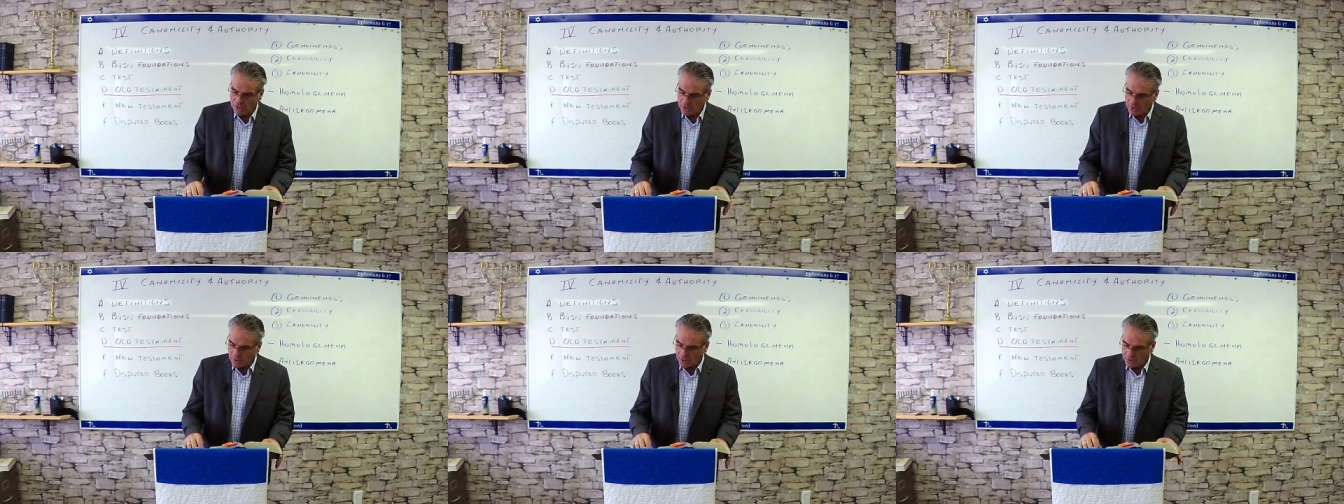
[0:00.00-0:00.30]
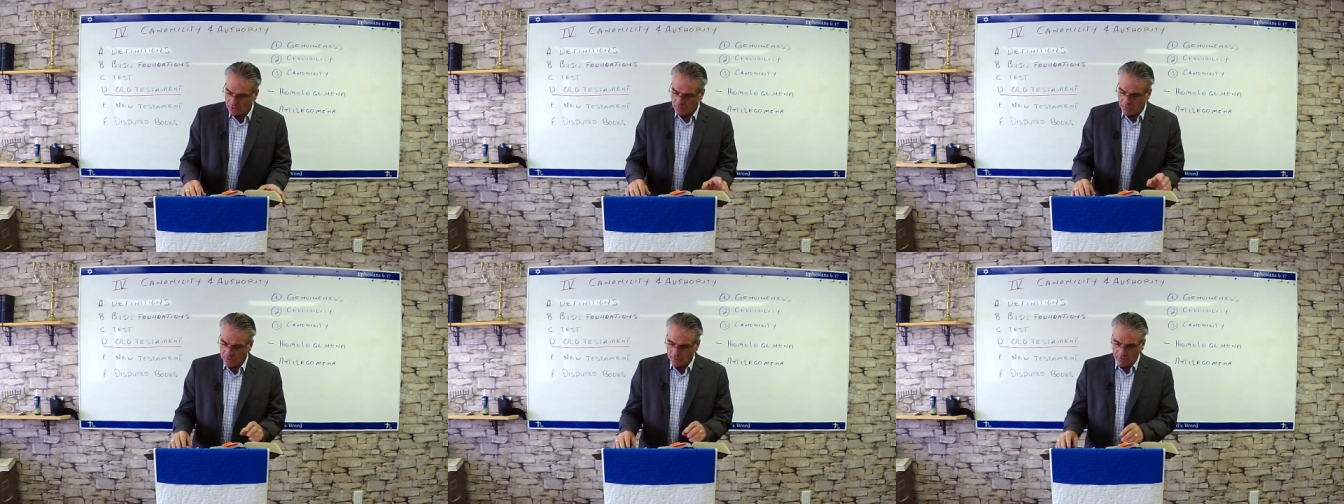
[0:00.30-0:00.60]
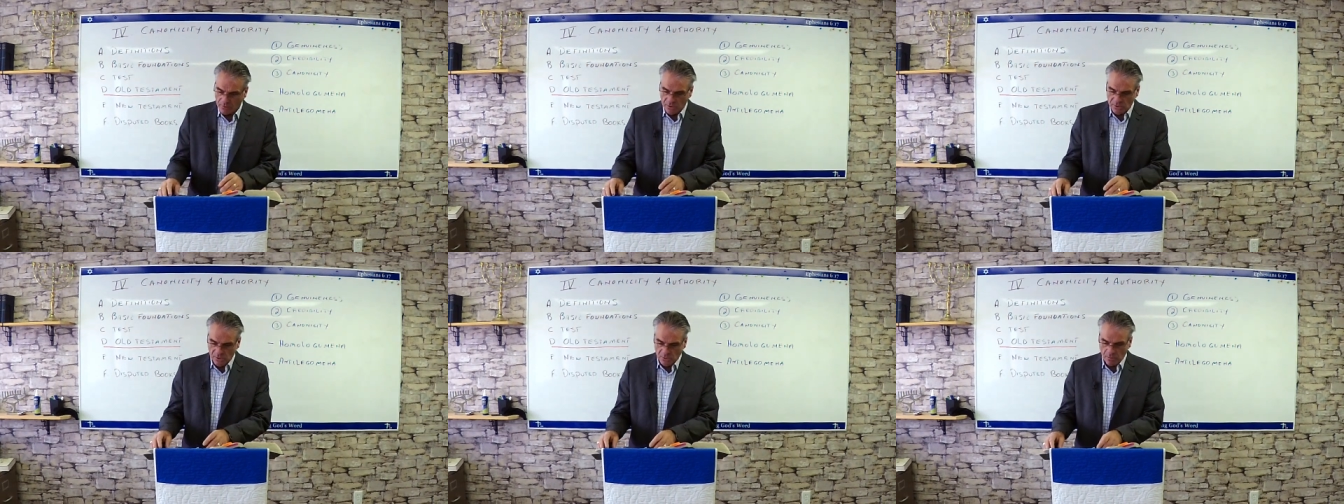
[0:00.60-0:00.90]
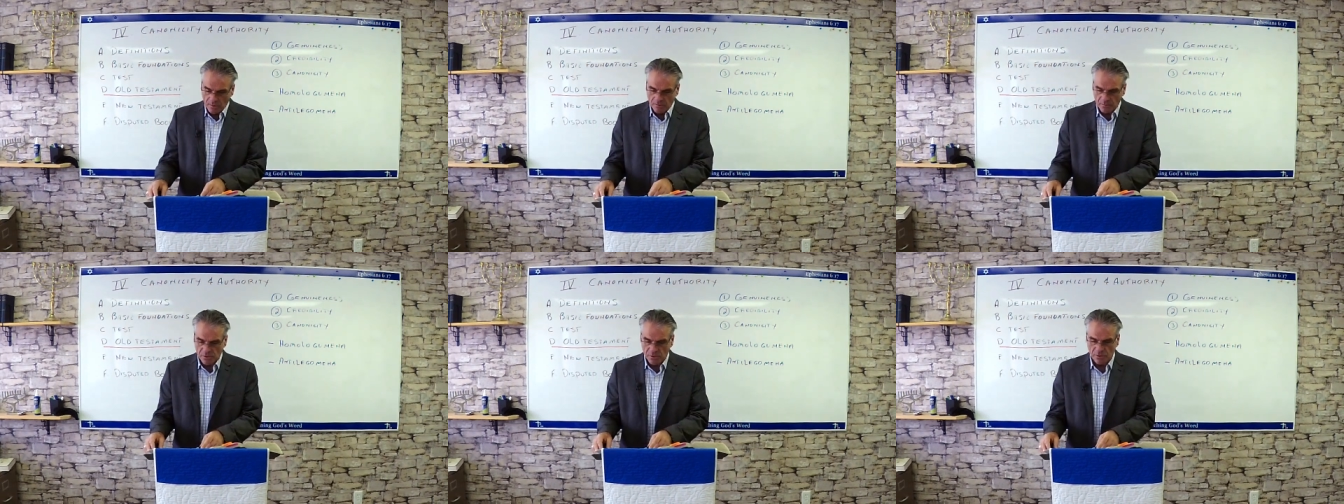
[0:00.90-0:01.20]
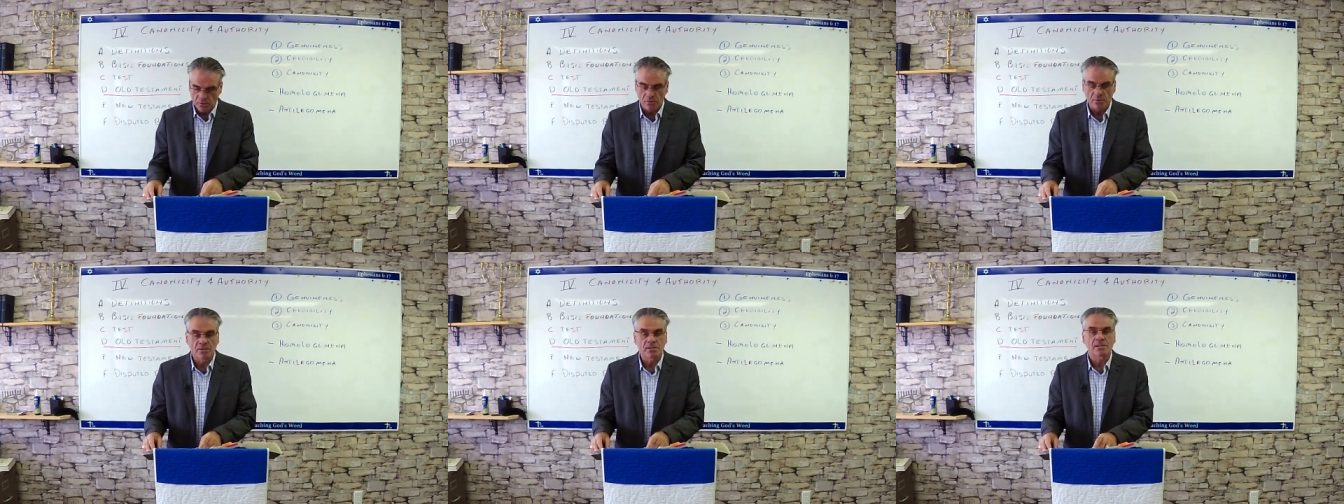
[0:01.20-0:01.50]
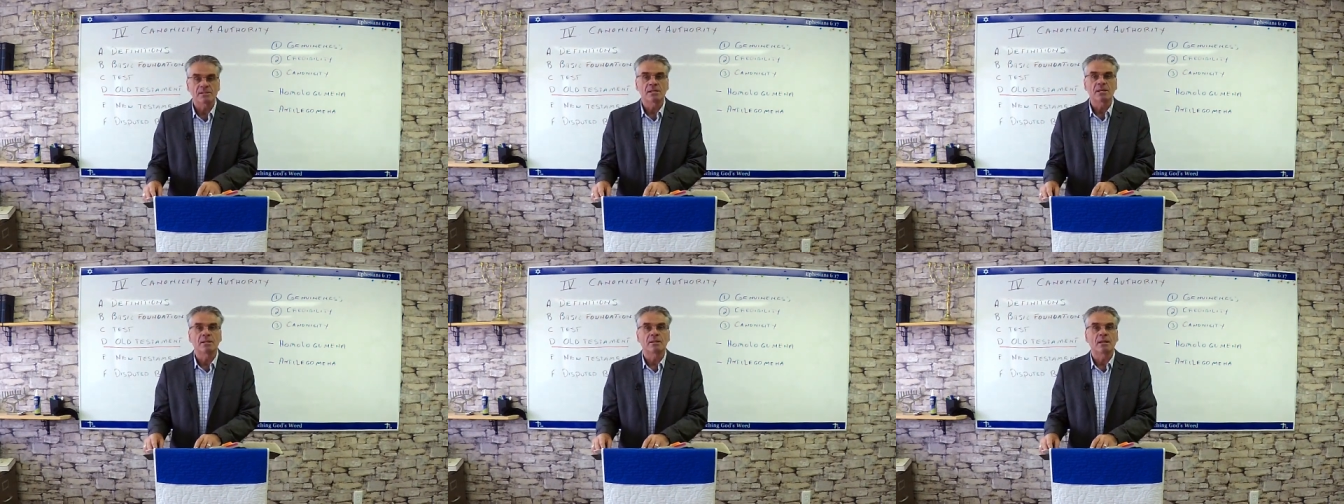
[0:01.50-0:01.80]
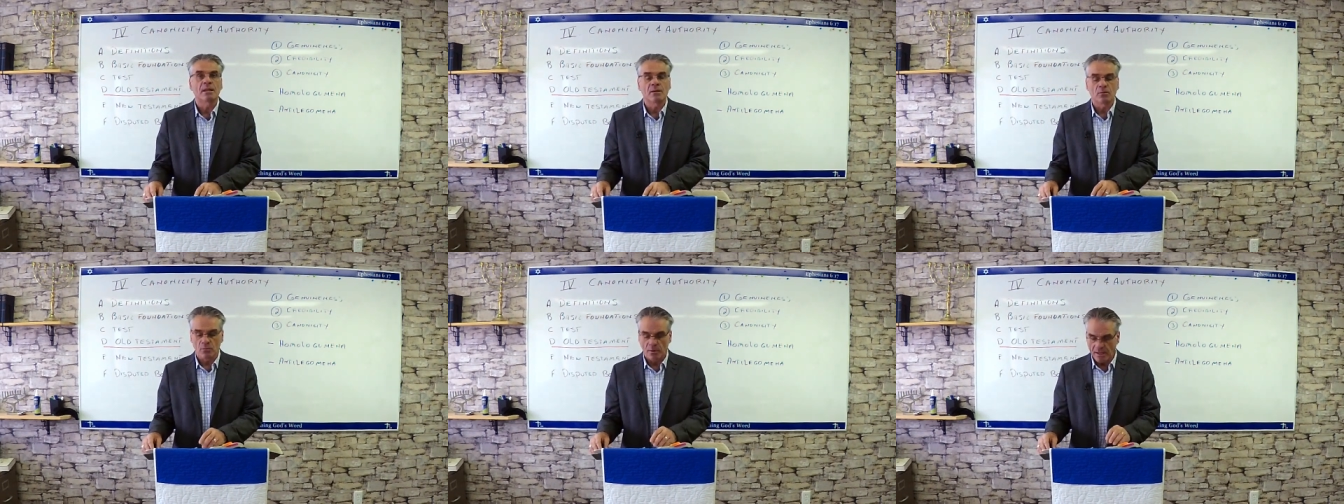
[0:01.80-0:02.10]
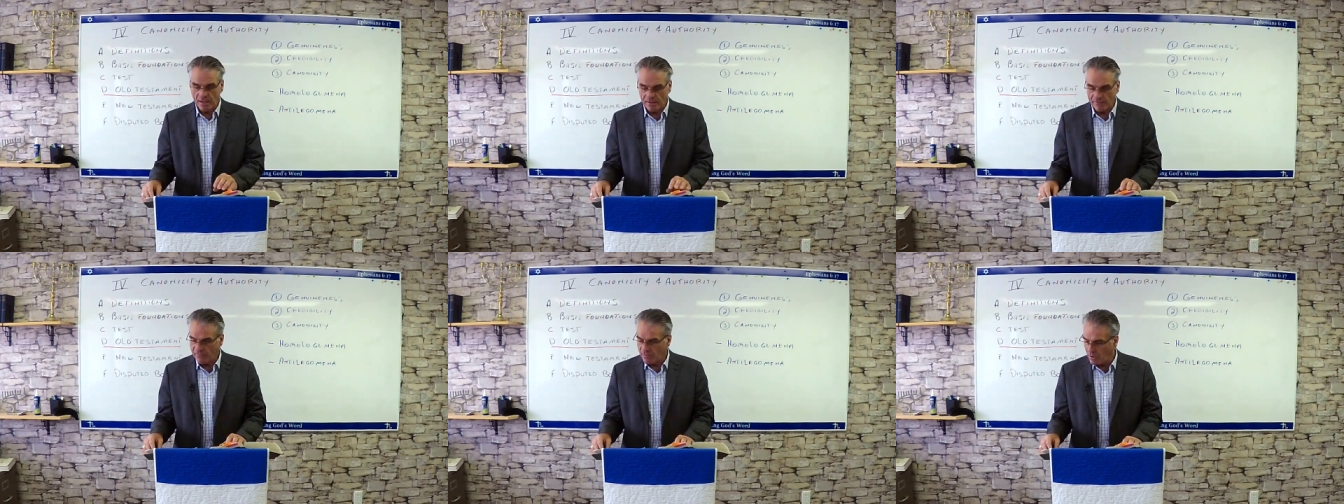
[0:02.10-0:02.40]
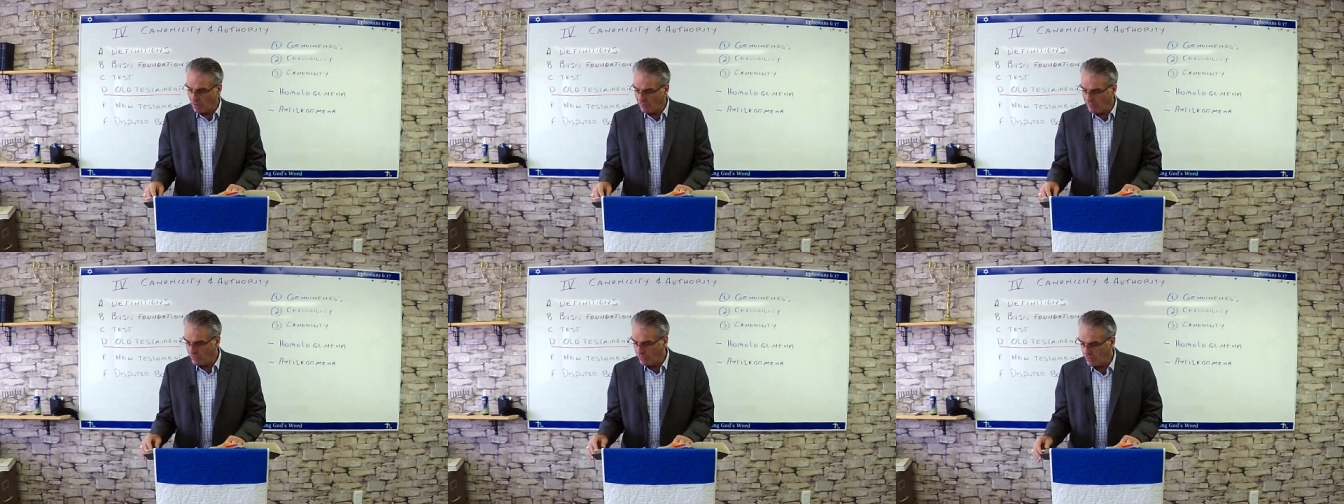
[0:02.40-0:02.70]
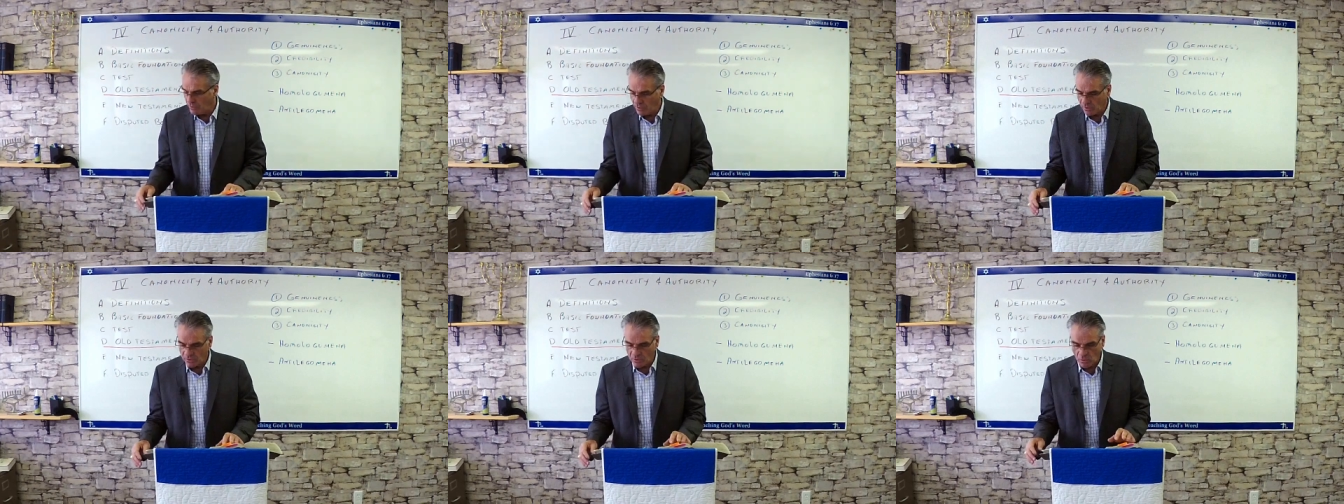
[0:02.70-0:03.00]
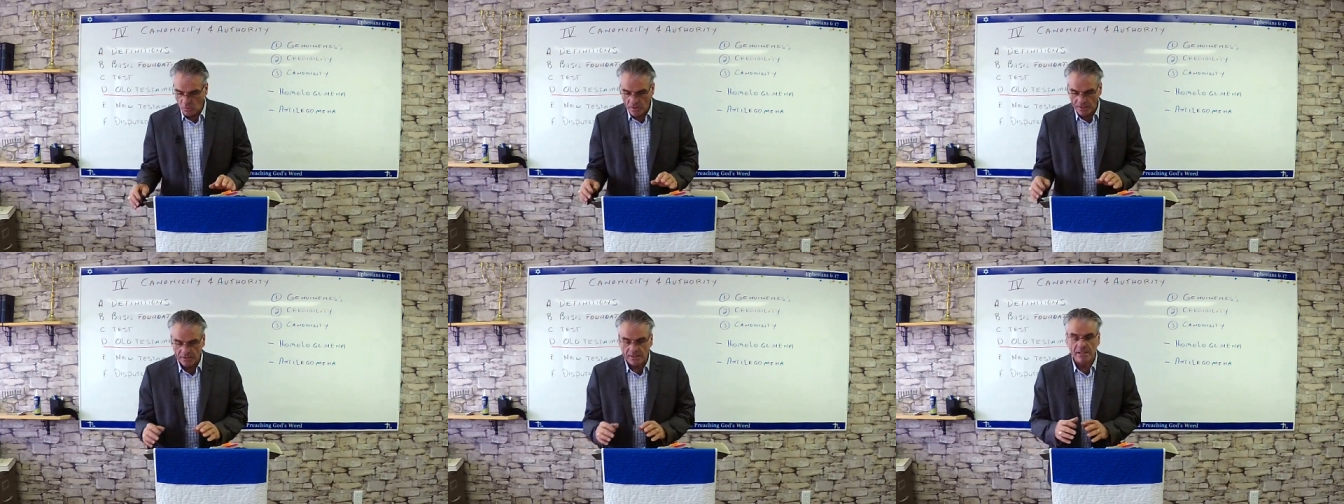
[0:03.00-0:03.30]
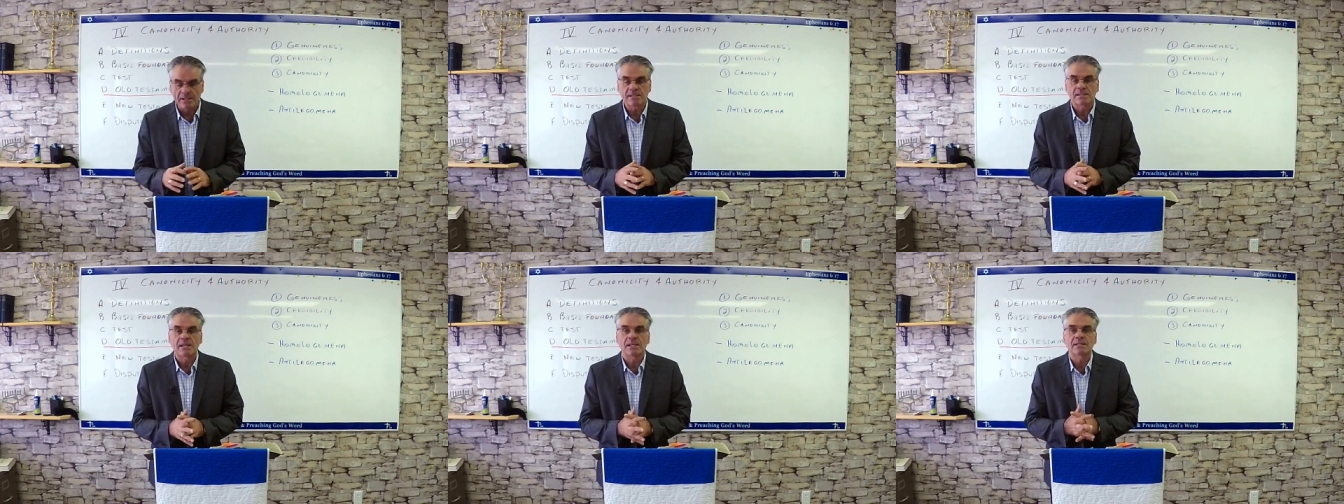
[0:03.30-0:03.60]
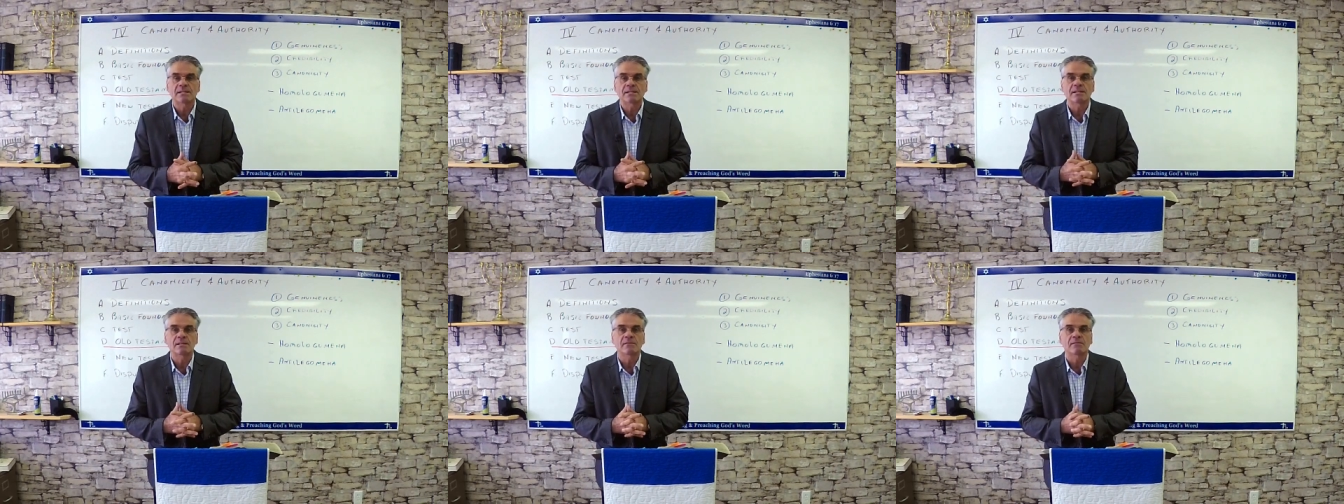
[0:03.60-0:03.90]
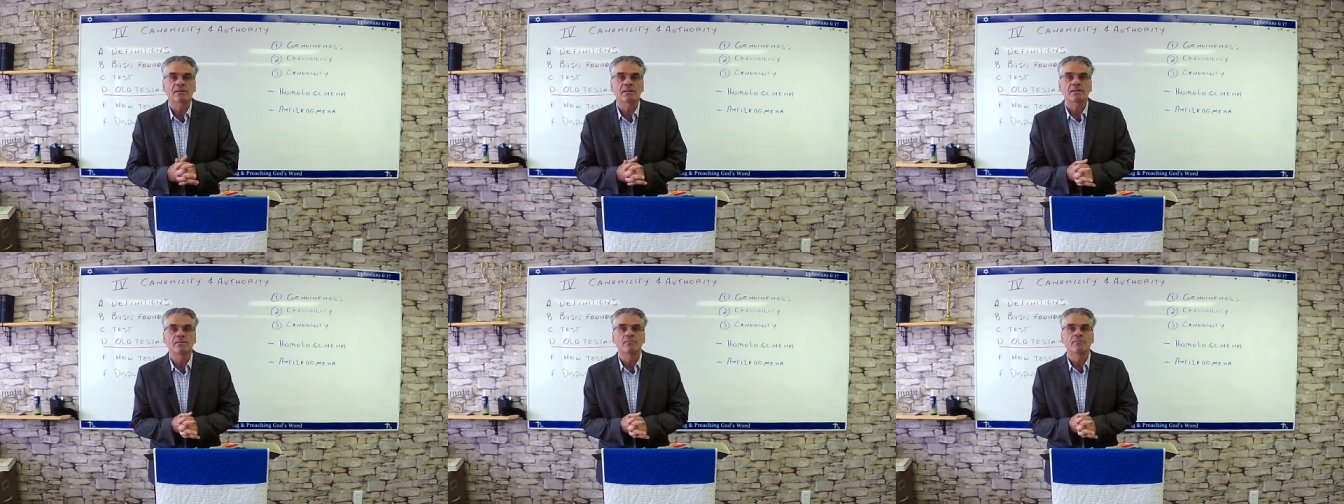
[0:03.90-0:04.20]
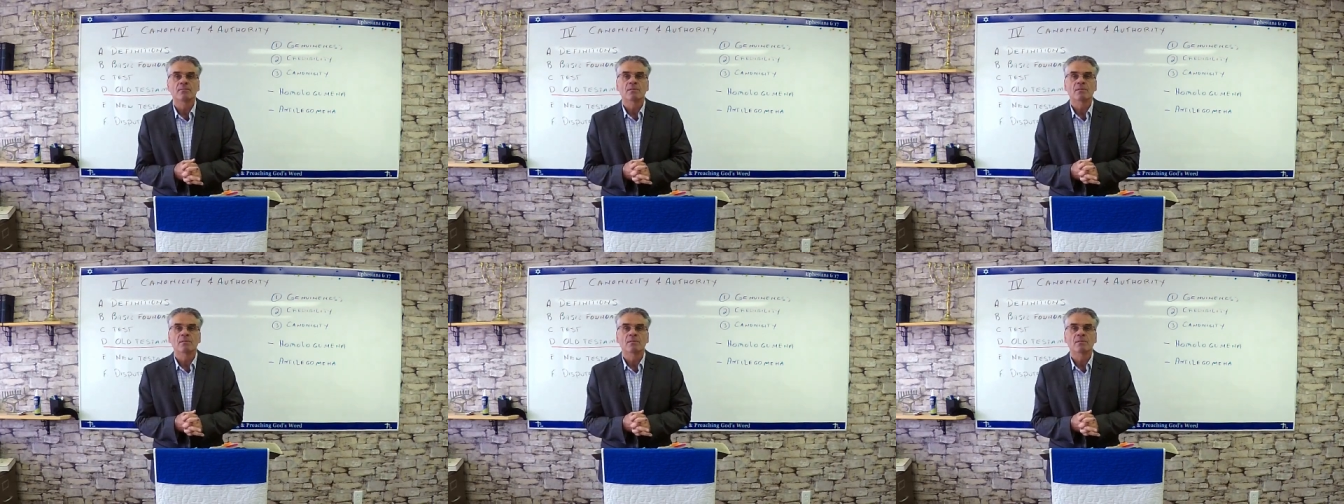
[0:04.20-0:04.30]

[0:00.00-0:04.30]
the doctrine of the scriptures, and uh, we have covered quite extensively